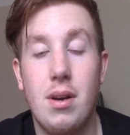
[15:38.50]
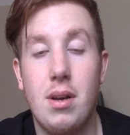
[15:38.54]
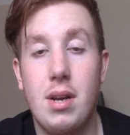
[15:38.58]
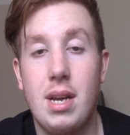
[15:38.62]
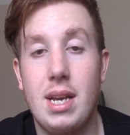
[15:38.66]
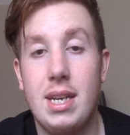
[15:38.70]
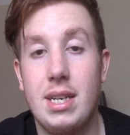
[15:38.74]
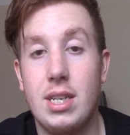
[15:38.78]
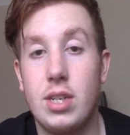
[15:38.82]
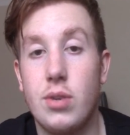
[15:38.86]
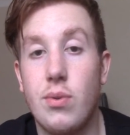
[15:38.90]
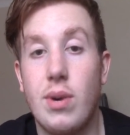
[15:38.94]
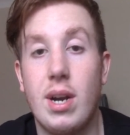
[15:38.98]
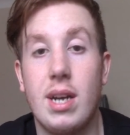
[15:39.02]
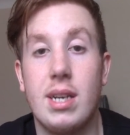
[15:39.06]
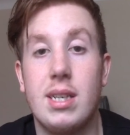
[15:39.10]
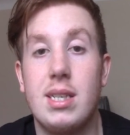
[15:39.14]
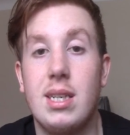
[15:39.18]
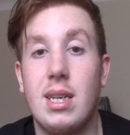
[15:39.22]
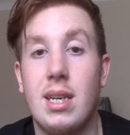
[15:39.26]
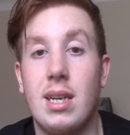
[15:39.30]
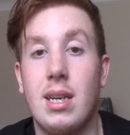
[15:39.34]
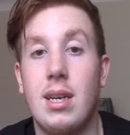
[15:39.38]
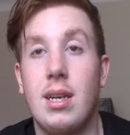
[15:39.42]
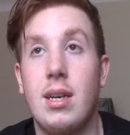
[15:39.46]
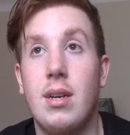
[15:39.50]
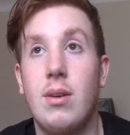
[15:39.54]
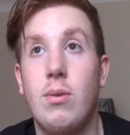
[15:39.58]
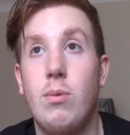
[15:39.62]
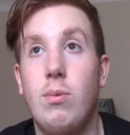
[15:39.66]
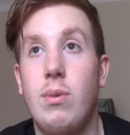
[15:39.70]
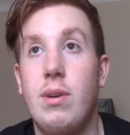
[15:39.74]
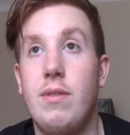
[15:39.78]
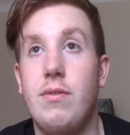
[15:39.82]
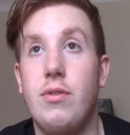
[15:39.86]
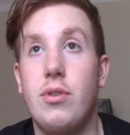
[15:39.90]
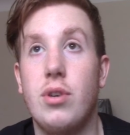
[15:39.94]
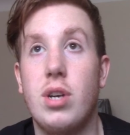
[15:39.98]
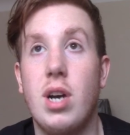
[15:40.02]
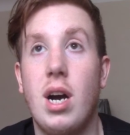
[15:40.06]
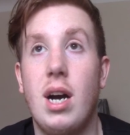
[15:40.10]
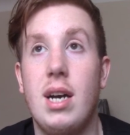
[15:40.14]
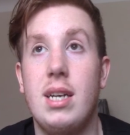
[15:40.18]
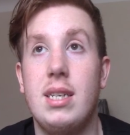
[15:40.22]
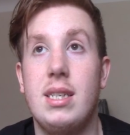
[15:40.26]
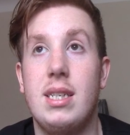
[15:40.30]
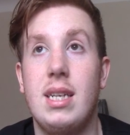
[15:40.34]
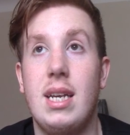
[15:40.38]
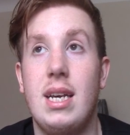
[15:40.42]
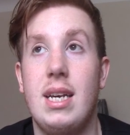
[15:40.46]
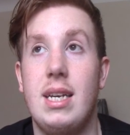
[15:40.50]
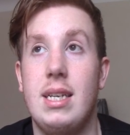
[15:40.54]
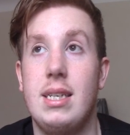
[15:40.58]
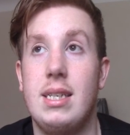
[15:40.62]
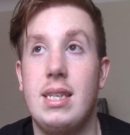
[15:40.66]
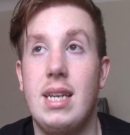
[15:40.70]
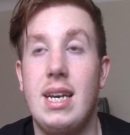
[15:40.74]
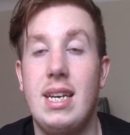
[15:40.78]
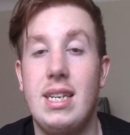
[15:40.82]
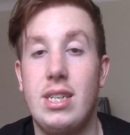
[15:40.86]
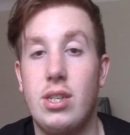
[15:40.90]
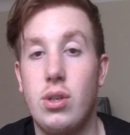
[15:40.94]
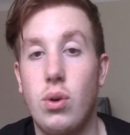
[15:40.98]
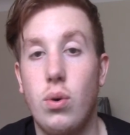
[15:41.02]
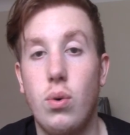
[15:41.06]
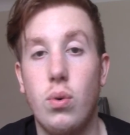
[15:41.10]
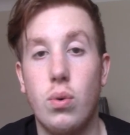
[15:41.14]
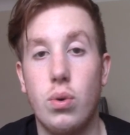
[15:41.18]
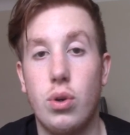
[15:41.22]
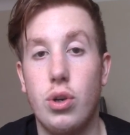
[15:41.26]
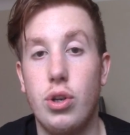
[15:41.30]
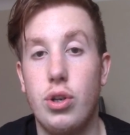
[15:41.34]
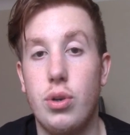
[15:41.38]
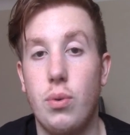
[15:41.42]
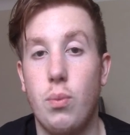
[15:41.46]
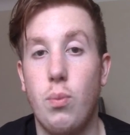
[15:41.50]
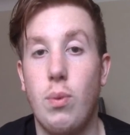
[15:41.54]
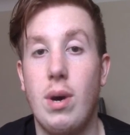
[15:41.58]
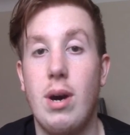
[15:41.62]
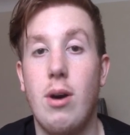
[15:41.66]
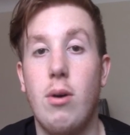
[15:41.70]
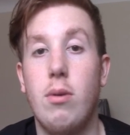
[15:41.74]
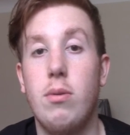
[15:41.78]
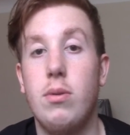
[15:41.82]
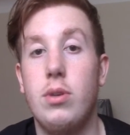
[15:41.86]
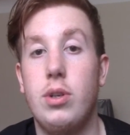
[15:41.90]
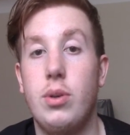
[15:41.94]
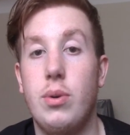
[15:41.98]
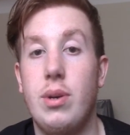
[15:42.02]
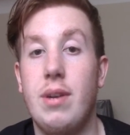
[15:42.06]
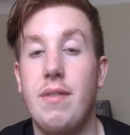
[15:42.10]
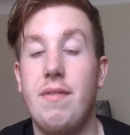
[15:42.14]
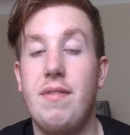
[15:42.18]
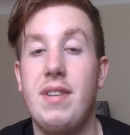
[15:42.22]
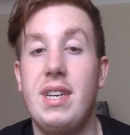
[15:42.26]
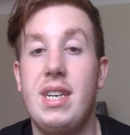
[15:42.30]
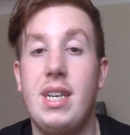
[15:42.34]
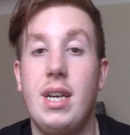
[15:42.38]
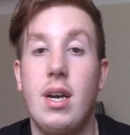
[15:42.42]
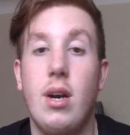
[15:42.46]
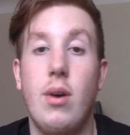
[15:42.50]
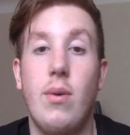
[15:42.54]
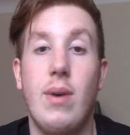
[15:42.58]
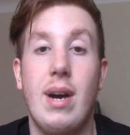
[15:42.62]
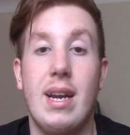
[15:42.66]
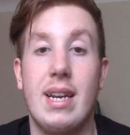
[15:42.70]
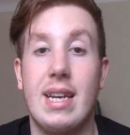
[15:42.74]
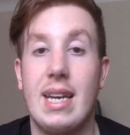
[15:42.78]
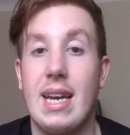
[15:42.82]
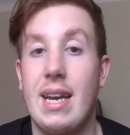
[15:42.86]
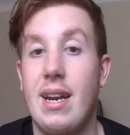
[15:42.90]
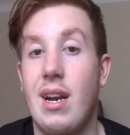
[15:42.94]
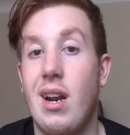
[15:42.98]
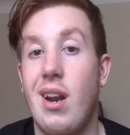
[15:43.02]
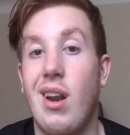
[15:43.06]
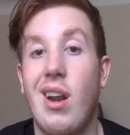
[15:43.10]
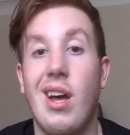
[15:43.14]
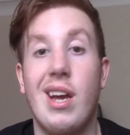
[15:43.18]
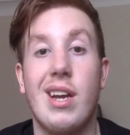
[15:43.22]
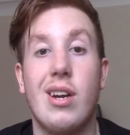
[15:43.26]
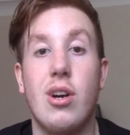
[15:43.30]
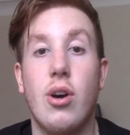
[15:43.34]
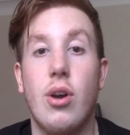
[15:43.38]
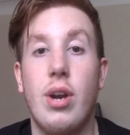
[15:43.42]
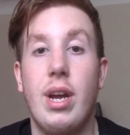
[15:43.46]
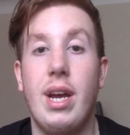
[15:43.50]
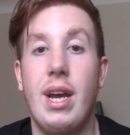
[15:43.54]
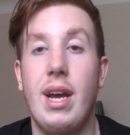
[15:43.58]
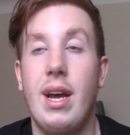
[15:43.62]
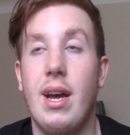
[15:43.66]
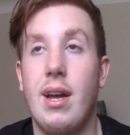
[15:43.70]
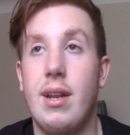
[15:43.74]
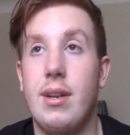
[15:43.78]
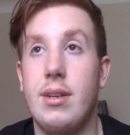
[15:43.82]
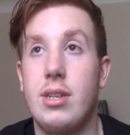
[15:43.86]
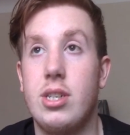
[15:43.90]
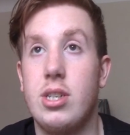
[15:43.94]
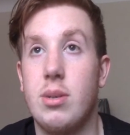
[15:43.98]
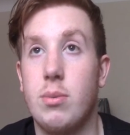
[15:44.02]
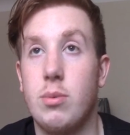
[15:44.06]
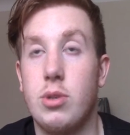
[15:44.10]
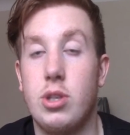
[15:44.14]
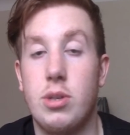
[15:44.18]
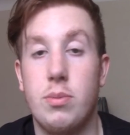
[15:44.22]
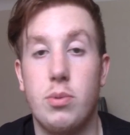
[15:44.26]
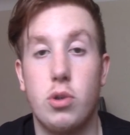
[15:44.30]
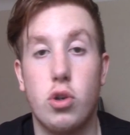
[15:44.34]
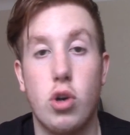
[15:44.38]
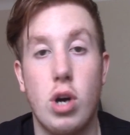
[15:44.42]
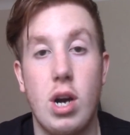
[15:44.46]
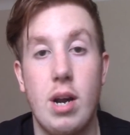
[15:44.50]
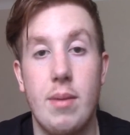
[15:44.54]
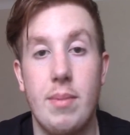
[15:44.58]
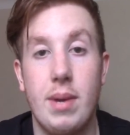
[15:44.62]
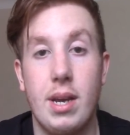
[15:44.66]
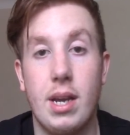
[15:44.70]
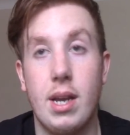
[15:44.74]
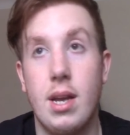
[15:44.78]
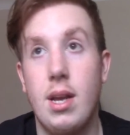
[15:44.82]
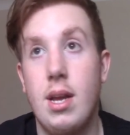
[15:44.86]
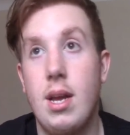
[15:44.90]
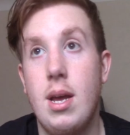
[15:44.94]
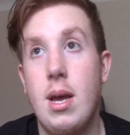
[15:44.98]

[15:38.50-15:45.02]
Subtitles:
interacting with you guys it's all good and well doing a video and getting a like on it and someone subscribing,